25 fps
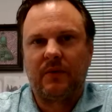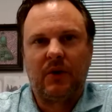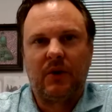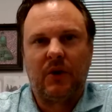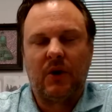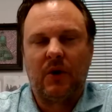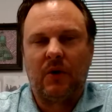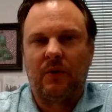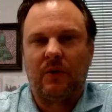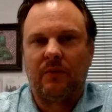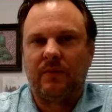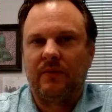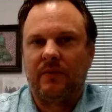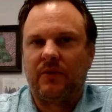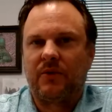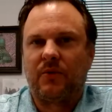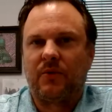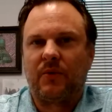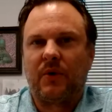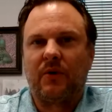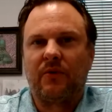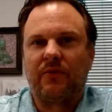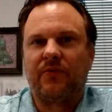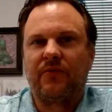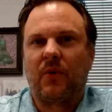
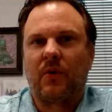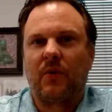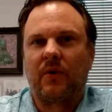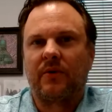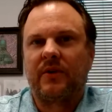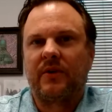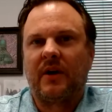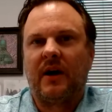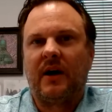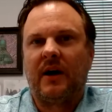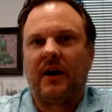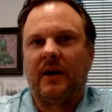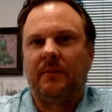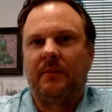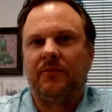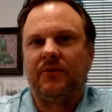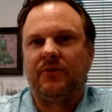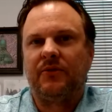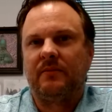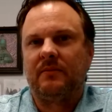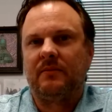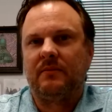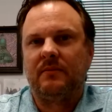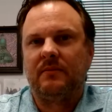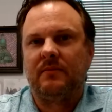3 or 4
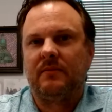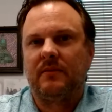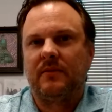times